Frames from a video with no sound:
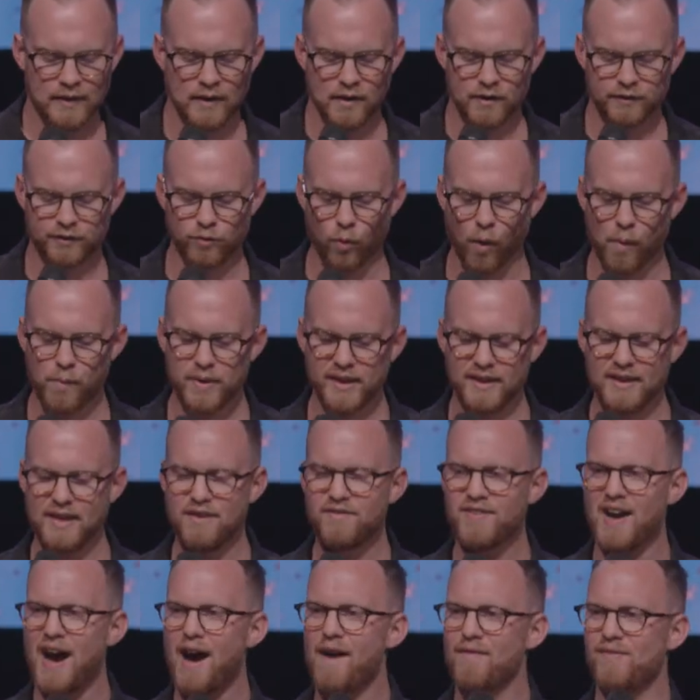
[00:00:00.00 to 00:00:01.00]
So when we
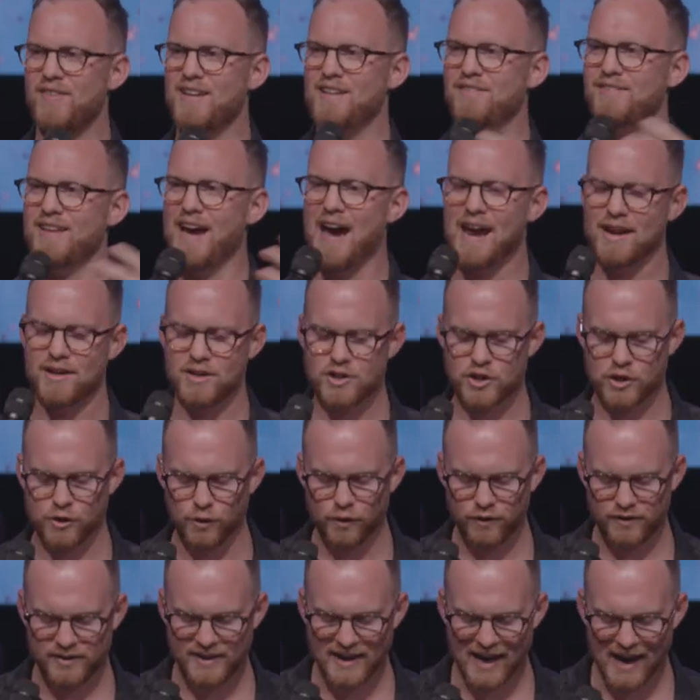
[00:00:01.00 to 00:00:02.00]
live out these
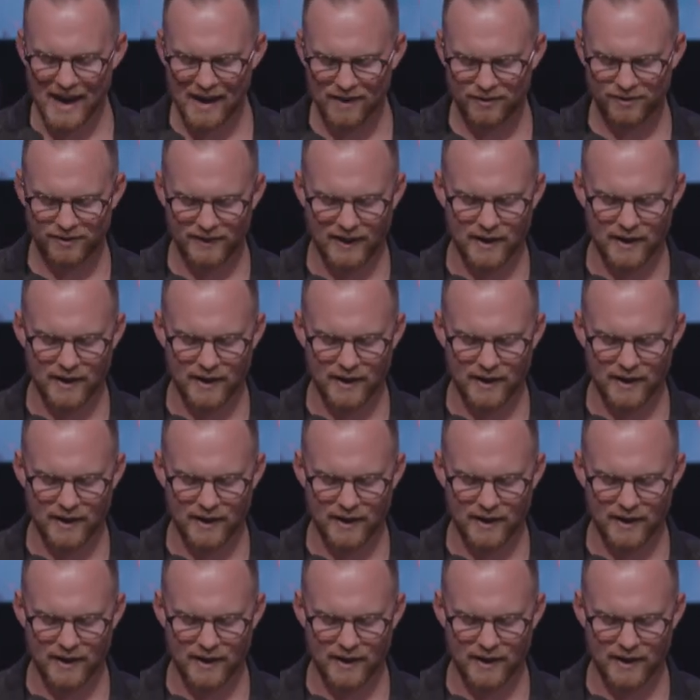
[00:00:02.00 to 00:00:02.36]
attitudes, yes,